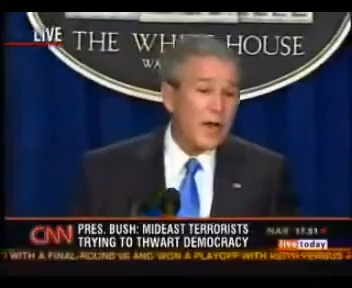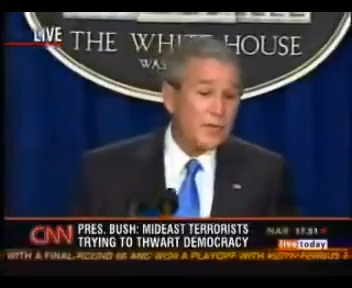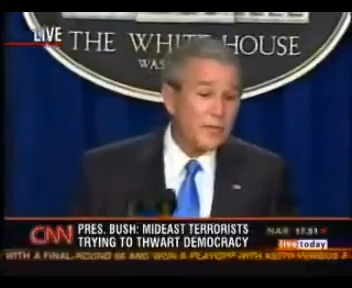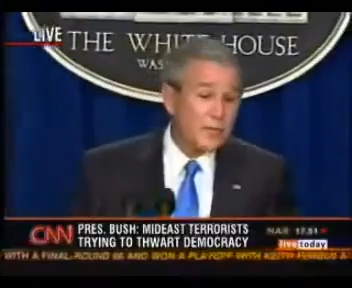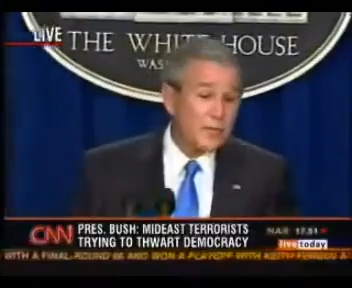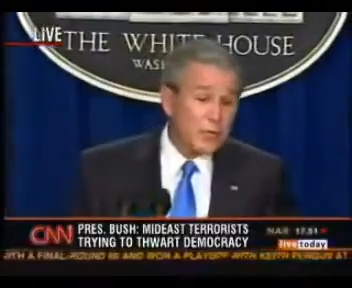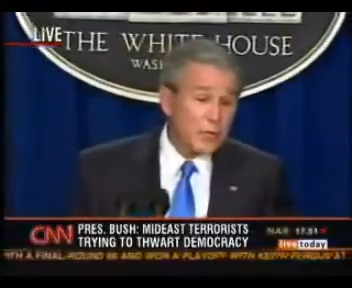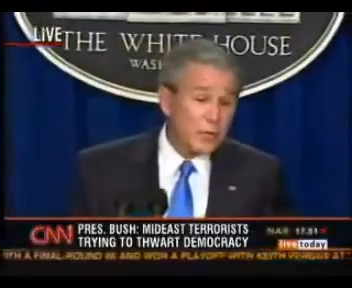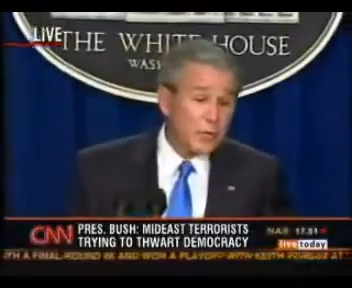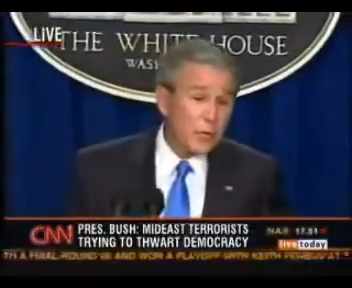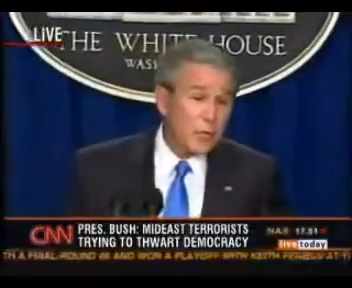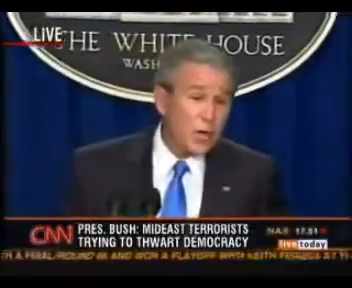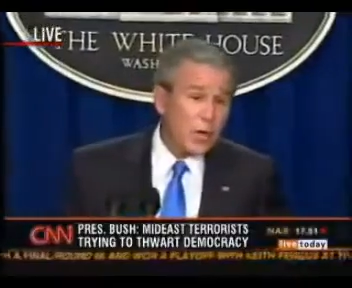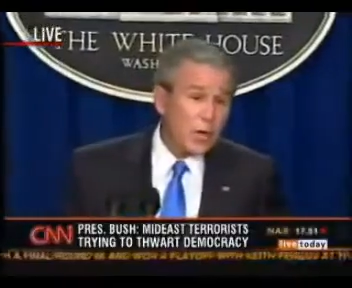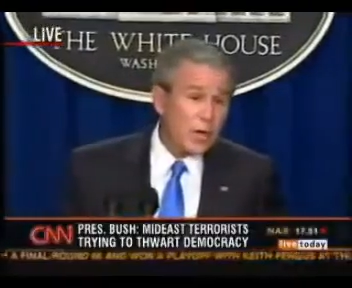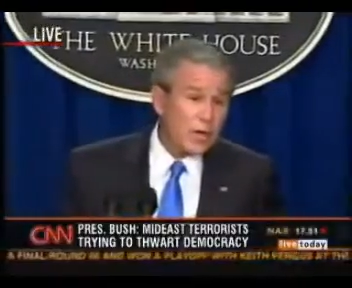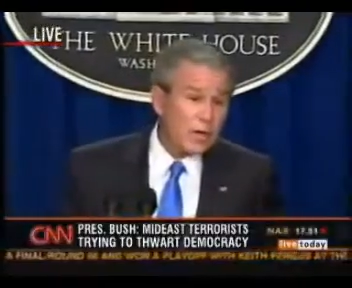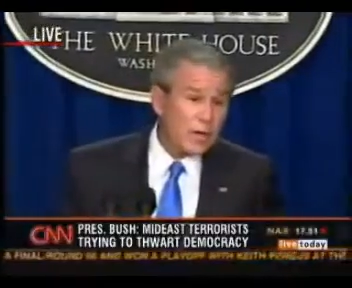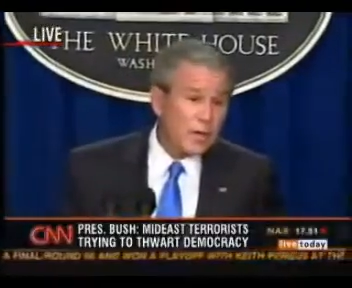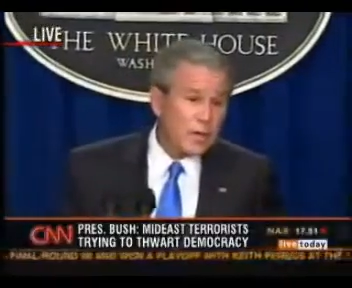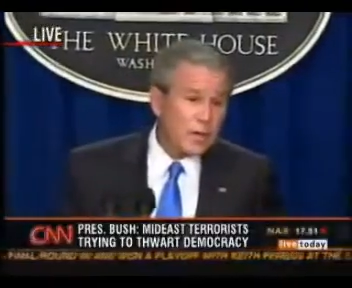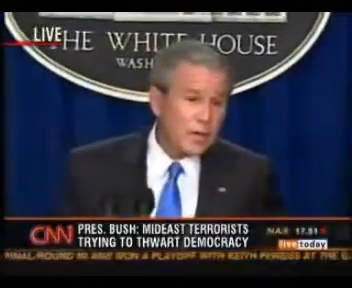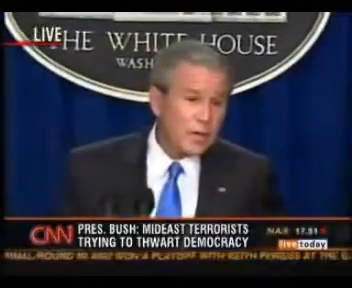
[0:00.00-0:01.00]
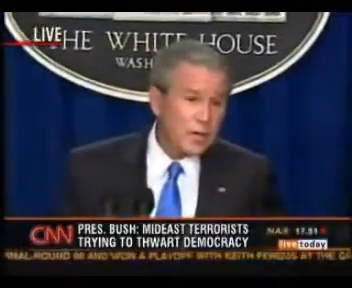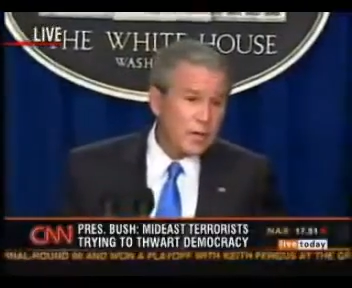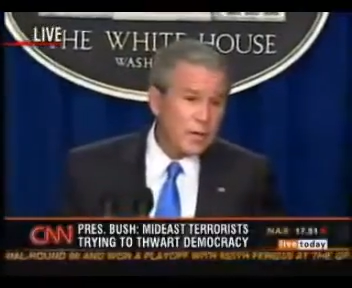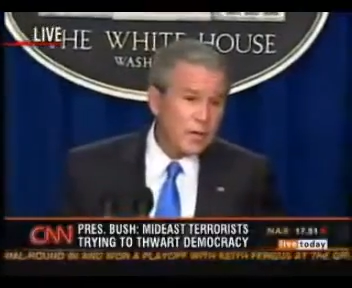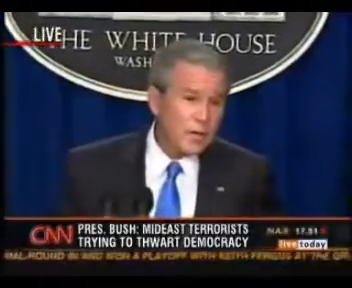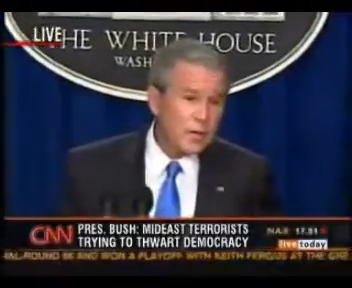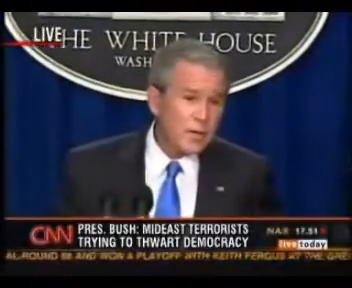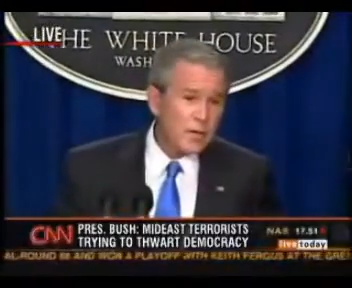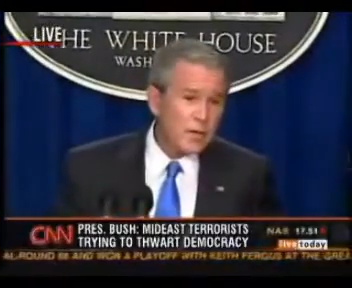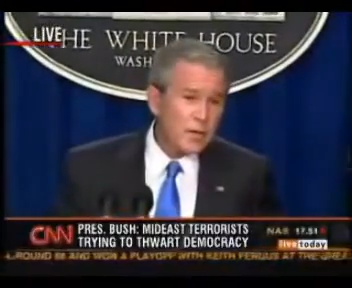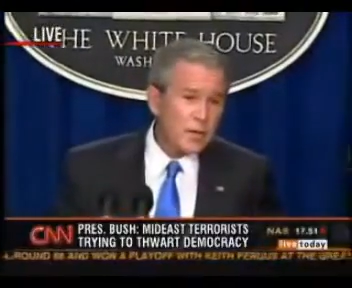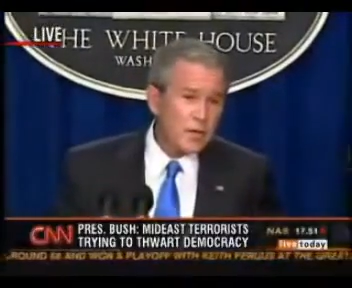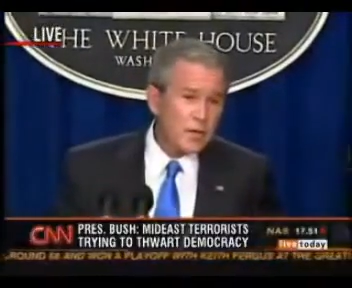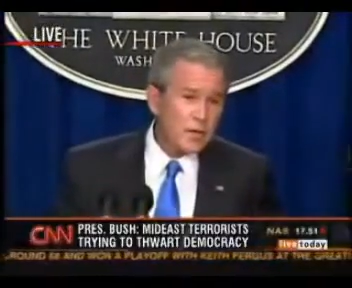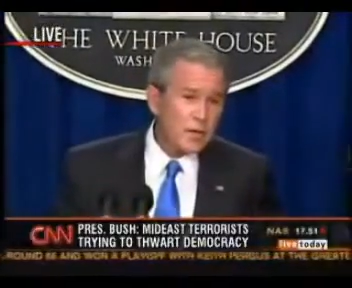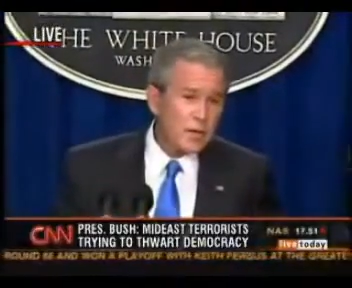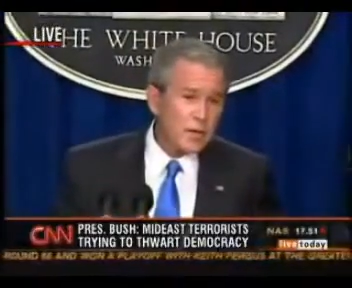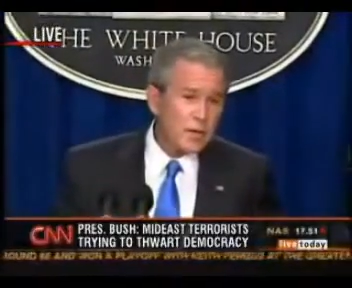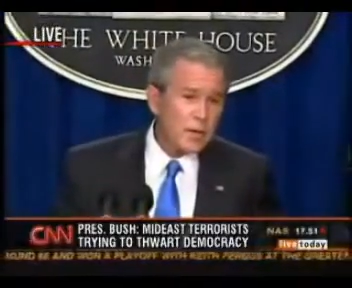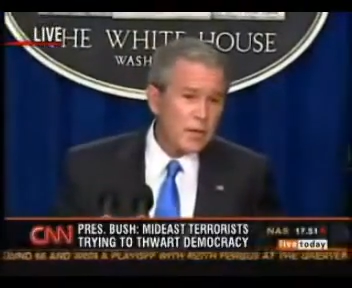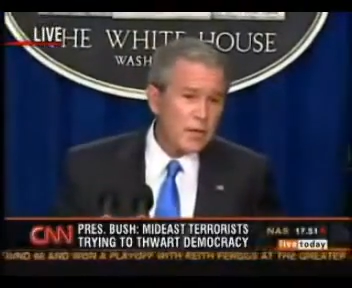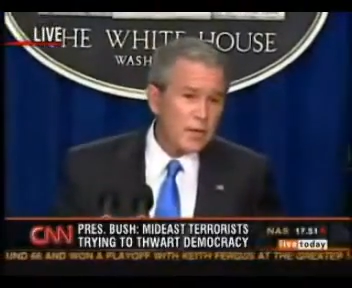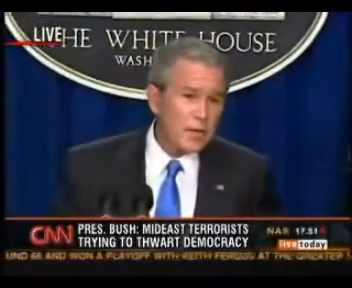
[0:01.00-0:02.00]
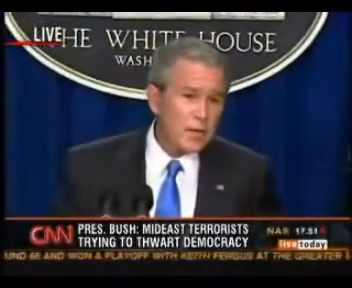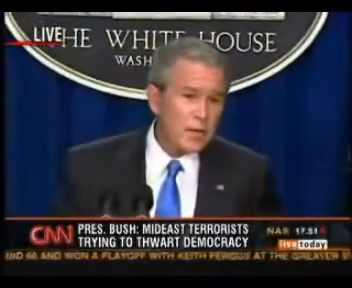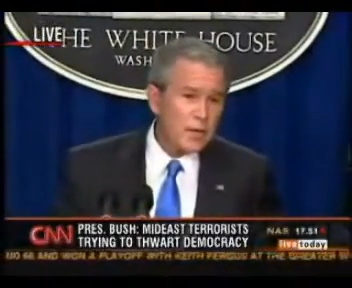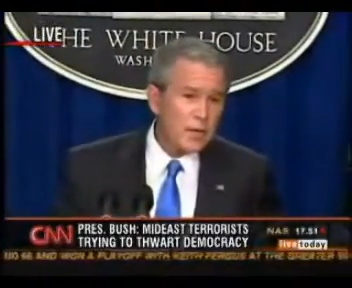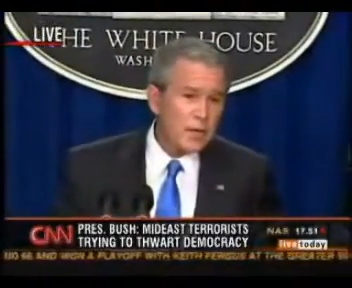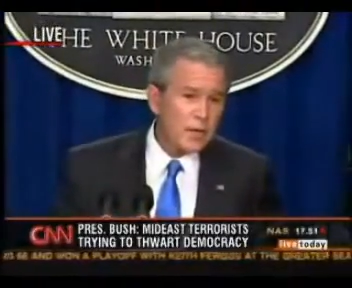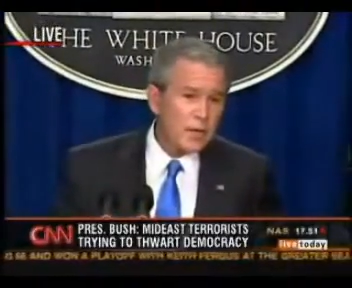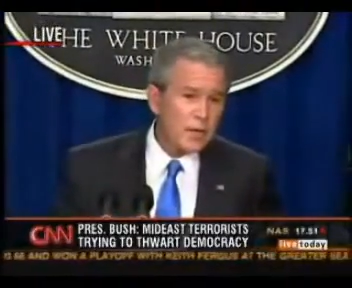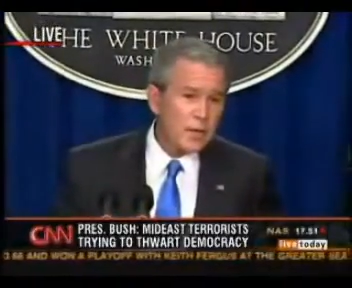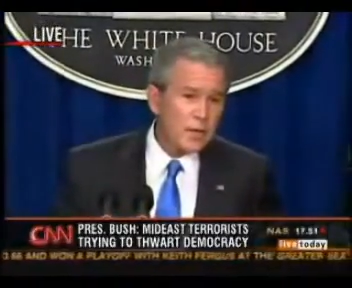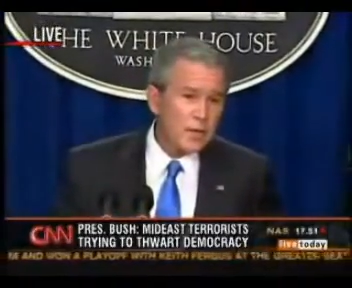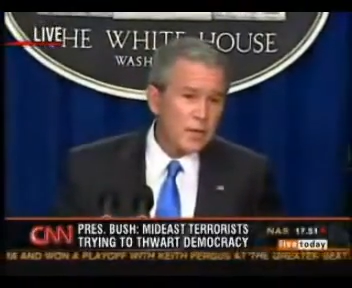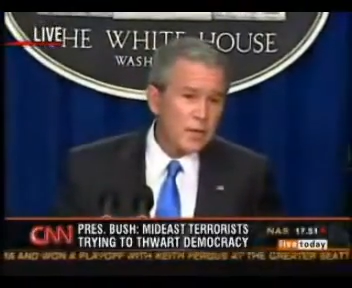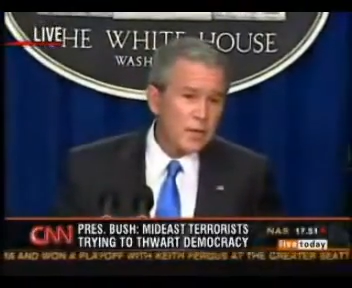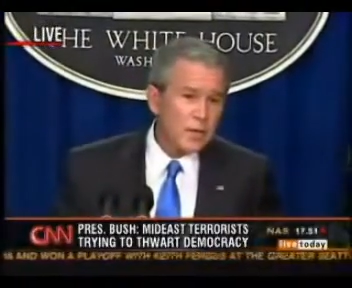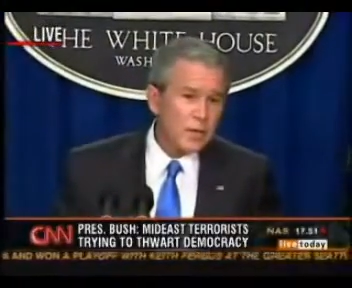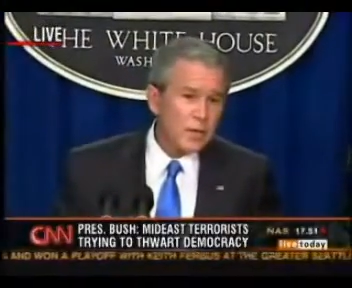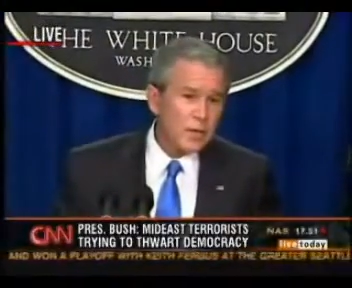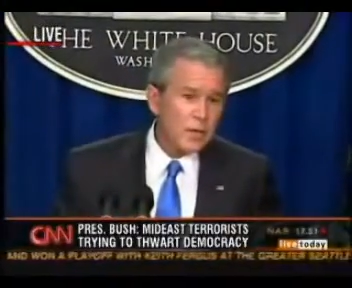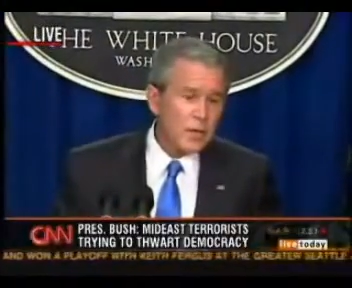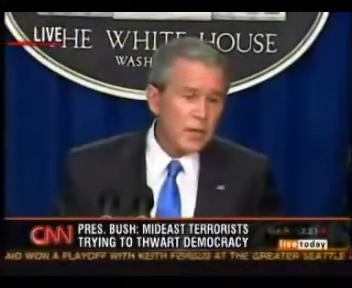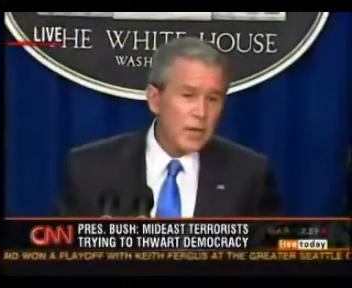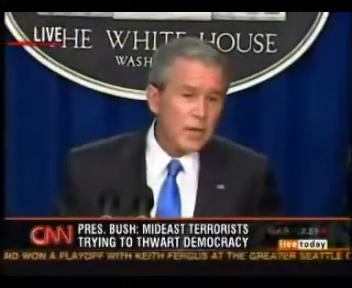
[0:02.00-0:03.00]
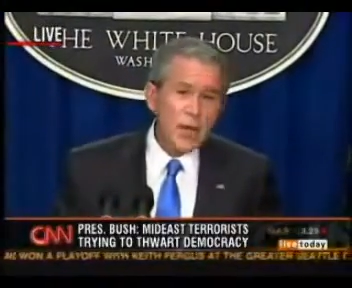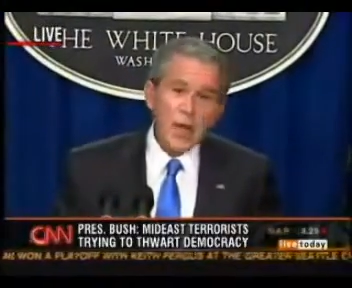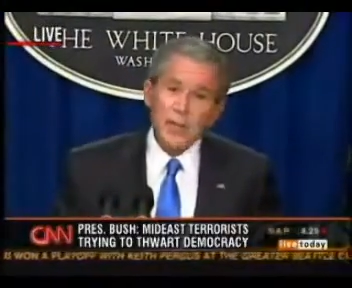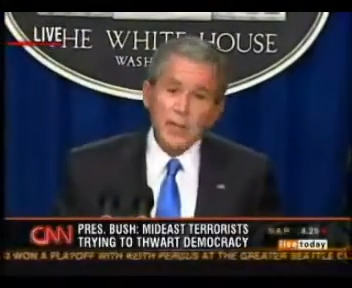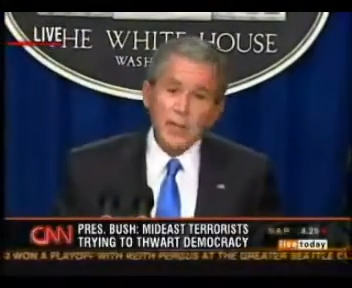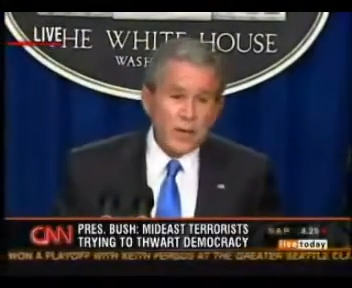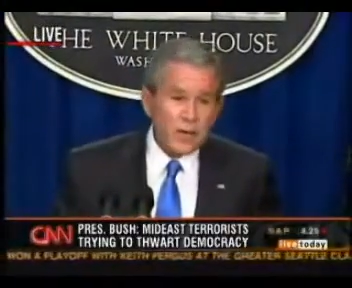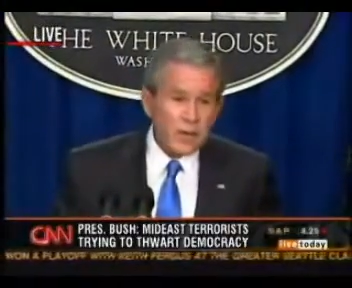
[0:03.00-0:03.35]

Iraq have to do with what? The attack on the World Trade Center.